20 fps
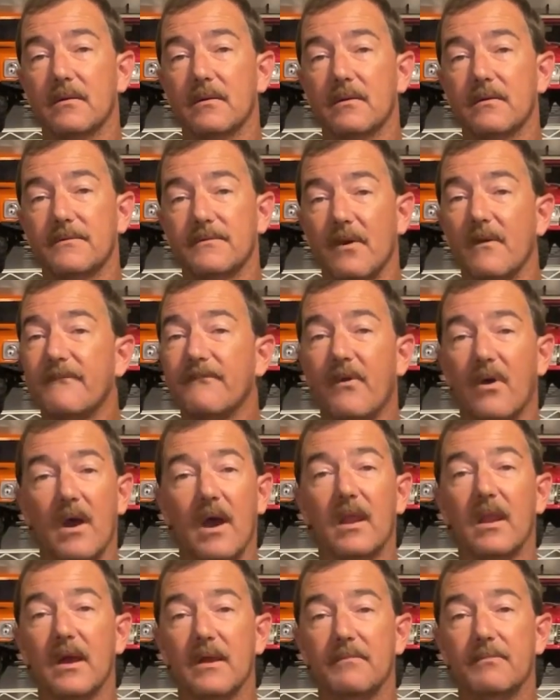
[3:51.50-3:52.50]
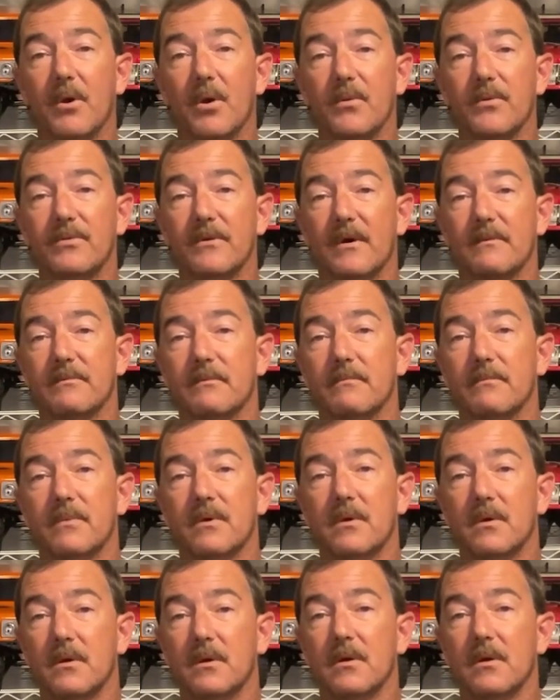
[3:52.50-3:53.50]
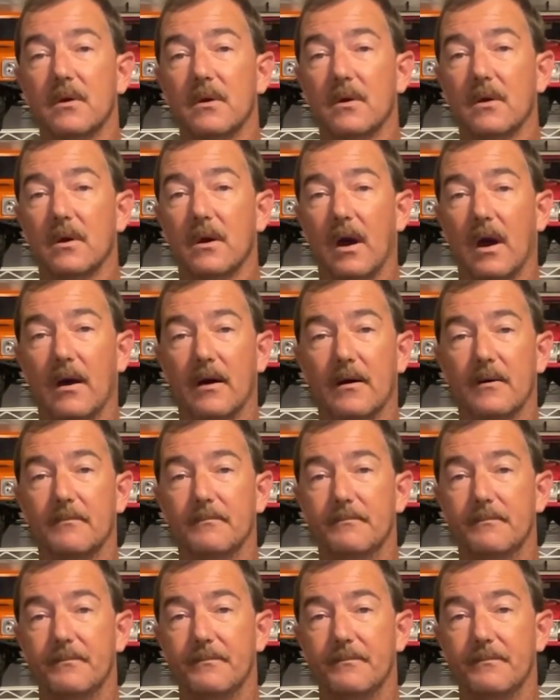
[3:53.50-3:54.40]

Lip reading: So far I like both of them. A